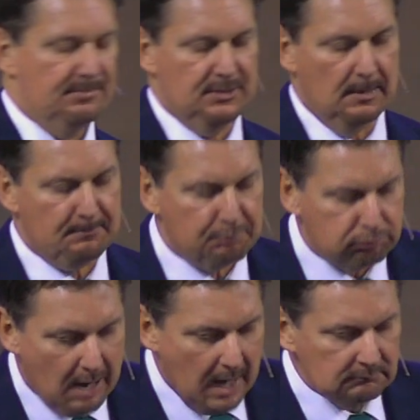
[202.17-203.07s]
the
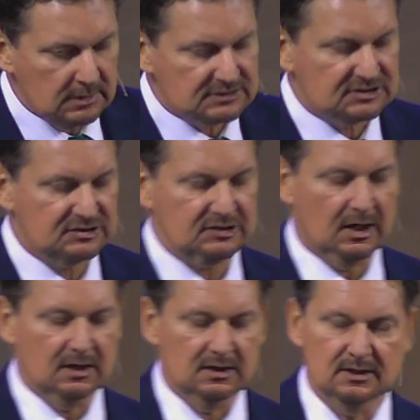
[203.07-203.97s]
promises
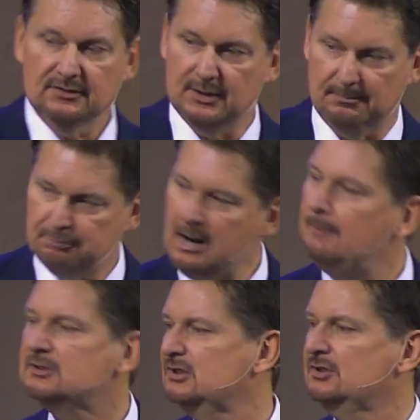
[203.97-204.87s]

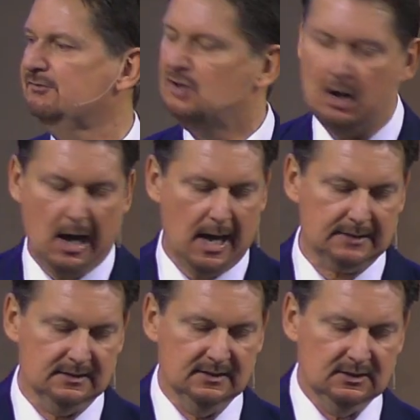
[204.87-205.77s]
of
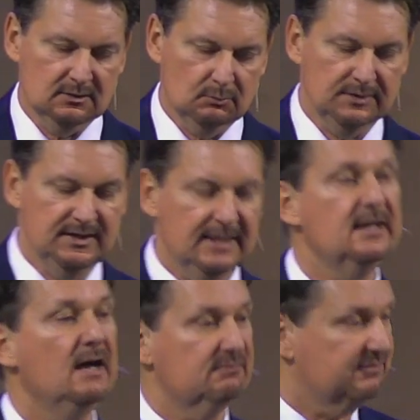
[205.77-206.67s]
God would
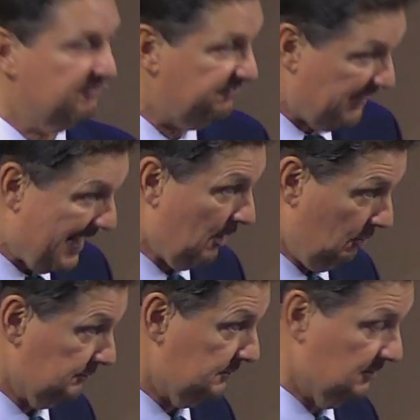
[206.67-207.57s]
then have
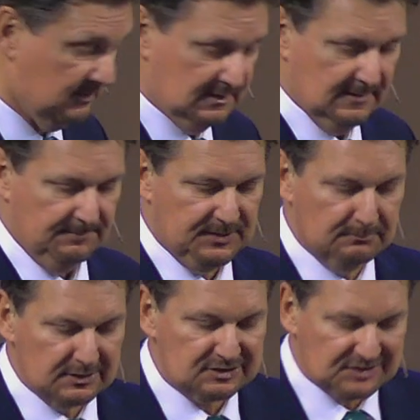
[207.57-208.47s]
failed.
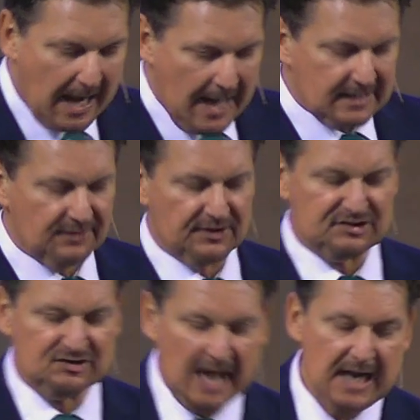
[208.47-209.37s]
The Messiah,
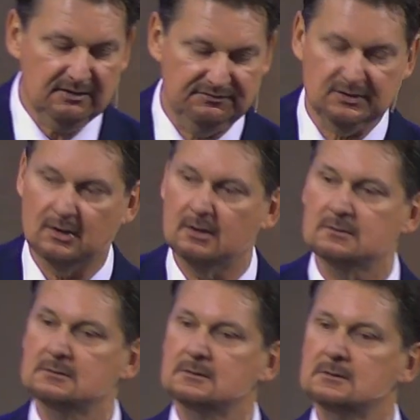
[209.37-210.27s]
the
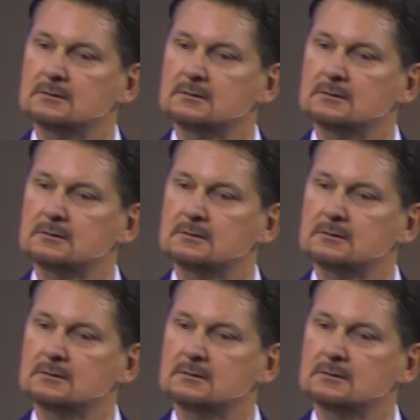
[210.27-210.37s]
Savior,